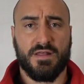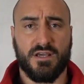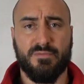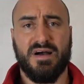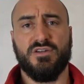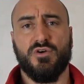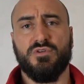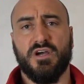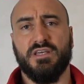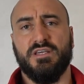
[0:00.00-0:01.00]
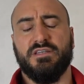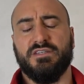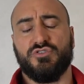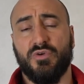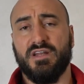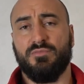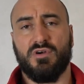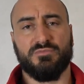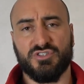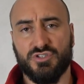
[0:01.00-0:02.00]
The Commando 90 training
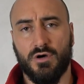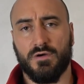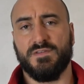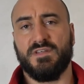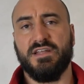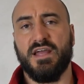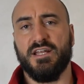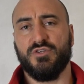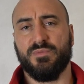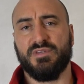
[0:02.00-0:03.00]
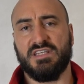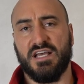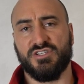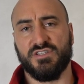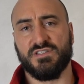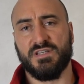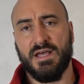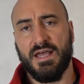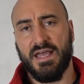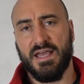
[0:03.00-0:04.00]
program does not contain any swimming sessions.
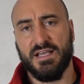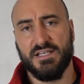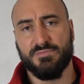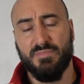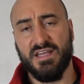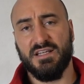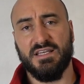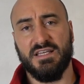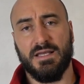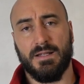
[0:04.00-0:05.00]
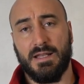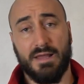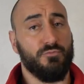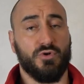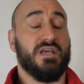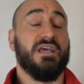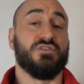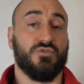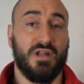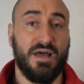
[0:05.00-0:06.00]
It is mainly
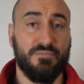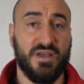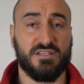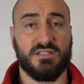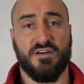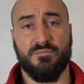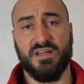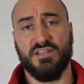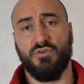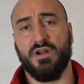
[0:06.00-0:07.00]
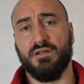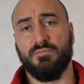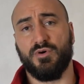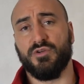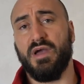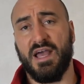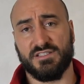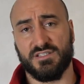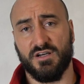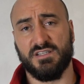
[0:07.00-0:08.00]
land-based stuff, mainly running, bodyweight
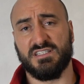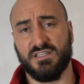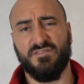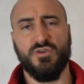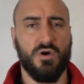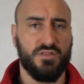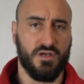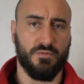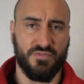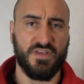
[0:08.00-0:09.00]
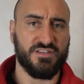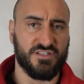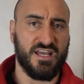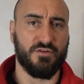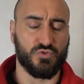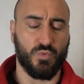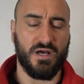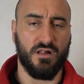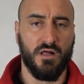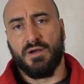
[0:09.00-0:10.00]
exercises, a few other things in there as
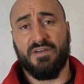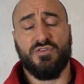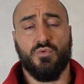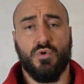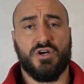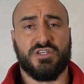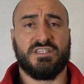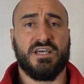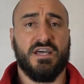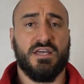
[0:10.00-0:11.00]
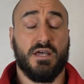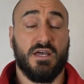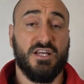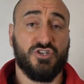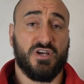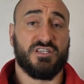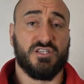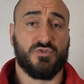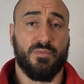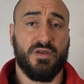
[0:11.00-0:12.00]
well. Now, if you were, say, interested
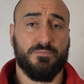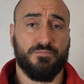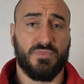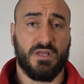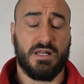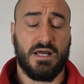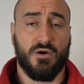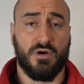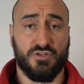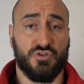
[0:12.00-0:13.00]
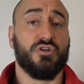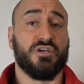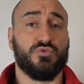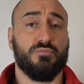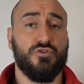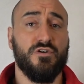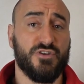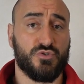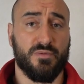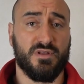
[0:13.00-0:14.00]
in swimming now and you're looking to improve
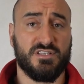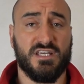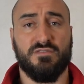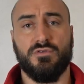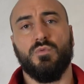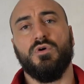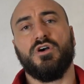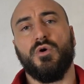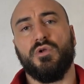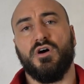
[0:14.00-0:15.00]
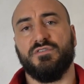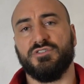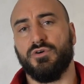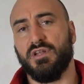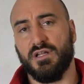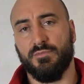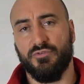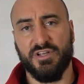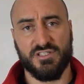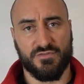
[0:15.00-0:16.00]
your swimming, say if you were going off and joining the
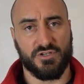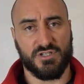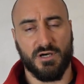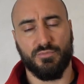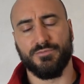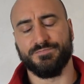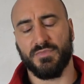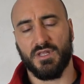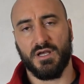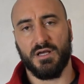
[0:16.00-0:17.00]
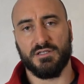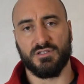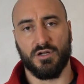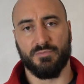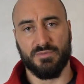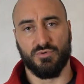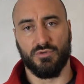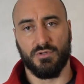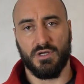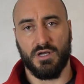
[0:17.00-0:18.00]
Marines, for example, as a lot of
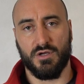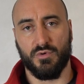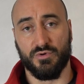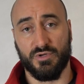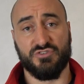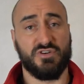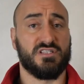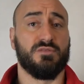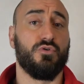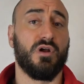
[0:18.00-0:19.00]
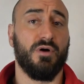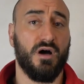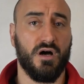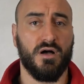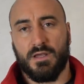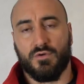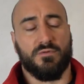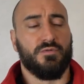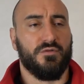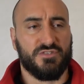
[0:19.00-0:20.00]
people who are interested in the program are, and
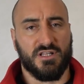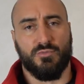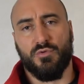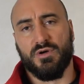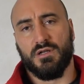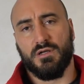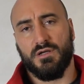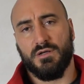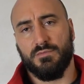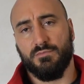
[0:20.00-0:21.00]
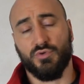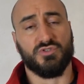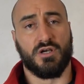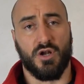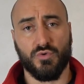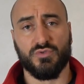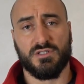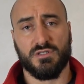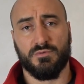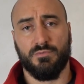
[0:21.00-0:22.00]
obviously at the moment, pools are
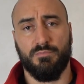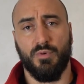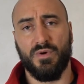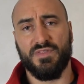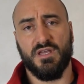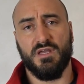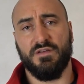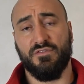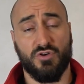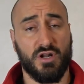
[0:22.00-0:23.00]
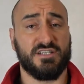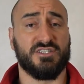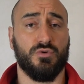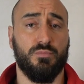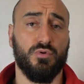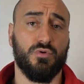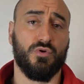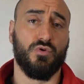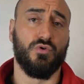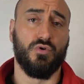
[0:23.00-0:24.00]
closed, but if you've got access to a
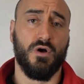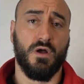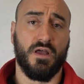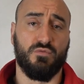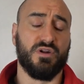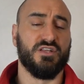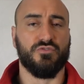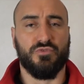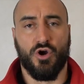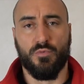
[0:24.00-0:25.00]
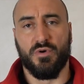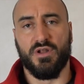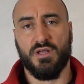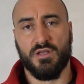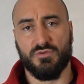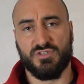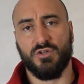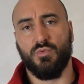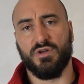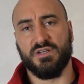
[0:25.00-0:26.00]
pool or if when they do reopen, you
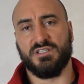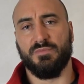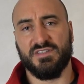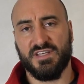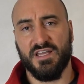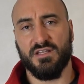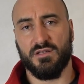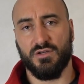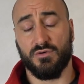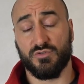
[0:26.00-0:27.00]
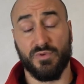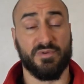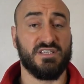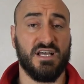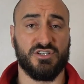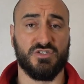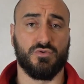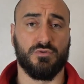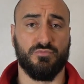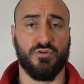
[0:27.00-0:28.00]
still want to maintain your swimming sessions
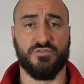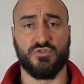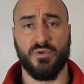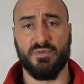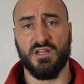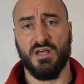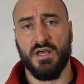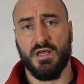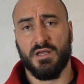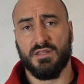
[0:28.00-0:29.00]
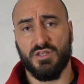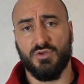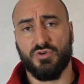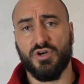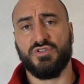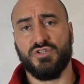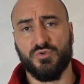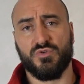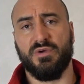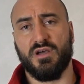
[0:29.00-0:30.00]
or improve your swimming, you could
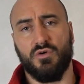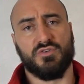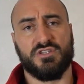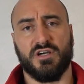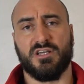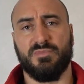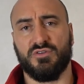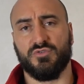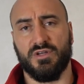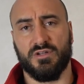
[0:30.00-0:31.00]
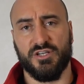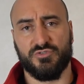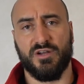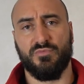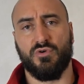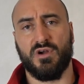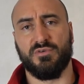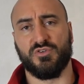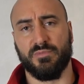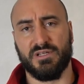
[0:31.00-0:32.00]
do swimming alongside the Commando 90 training program
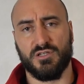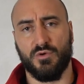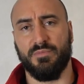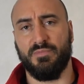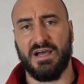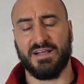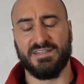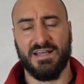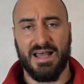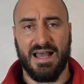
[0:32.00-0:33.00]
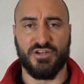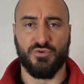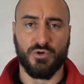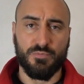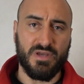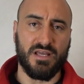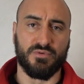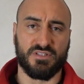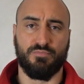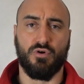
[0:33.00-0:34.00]
because swimming is low impact and you would be
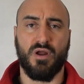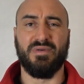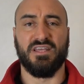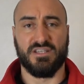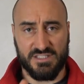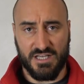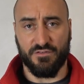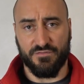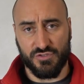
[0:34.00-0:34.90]
able to program it yourself.